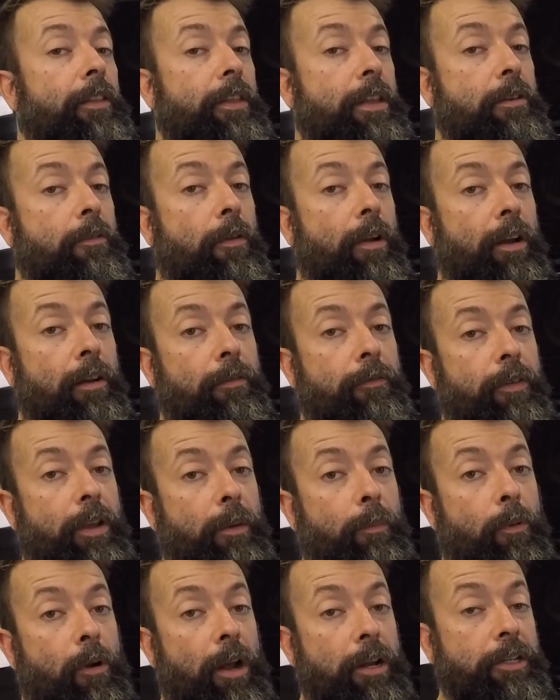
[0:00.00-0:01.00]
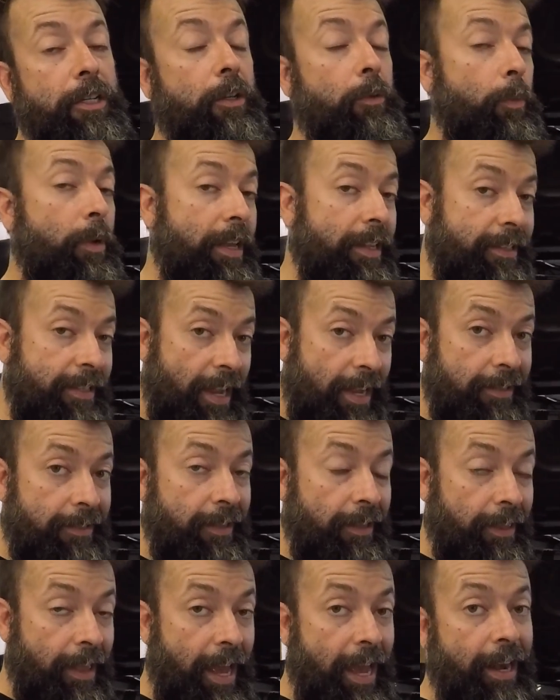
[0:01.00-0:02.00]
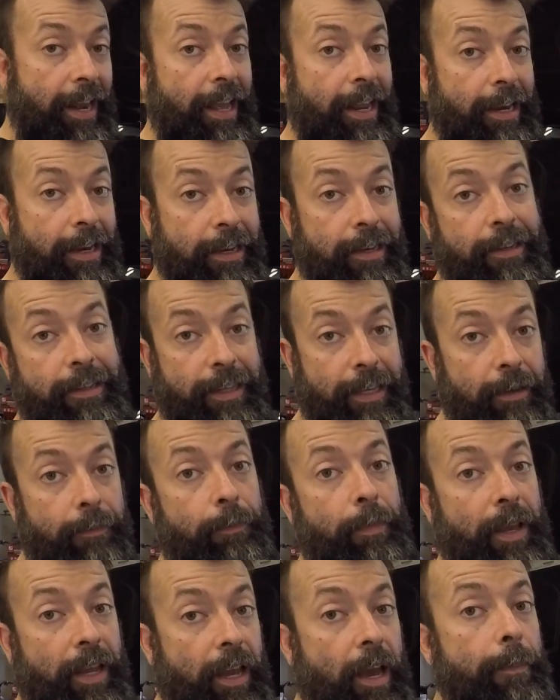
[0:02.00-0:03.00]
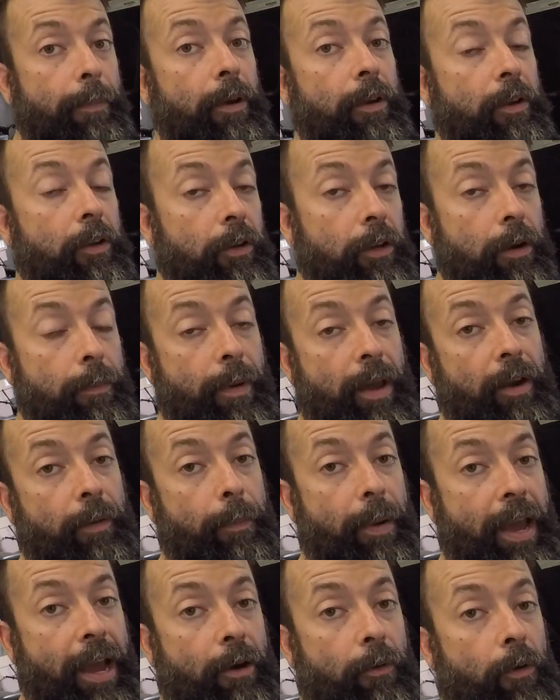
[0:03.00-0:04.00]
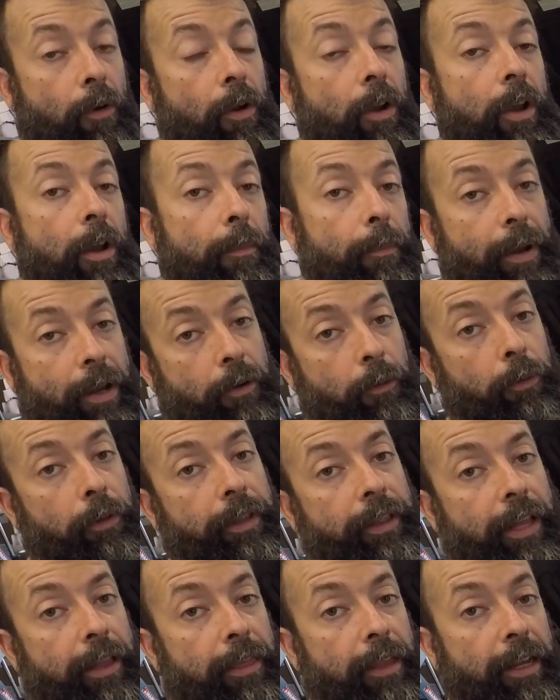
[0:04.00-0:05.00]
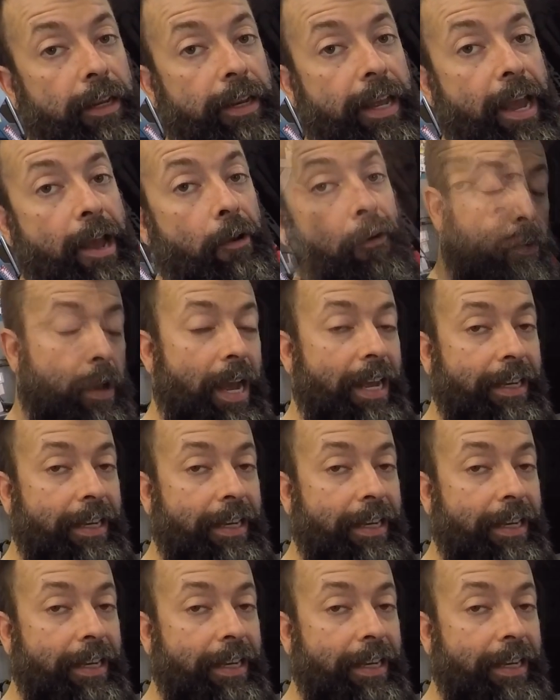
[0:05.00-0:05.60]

the Crown Vic project, we had tested that and did pick up a good amount of power by cooling that thing down.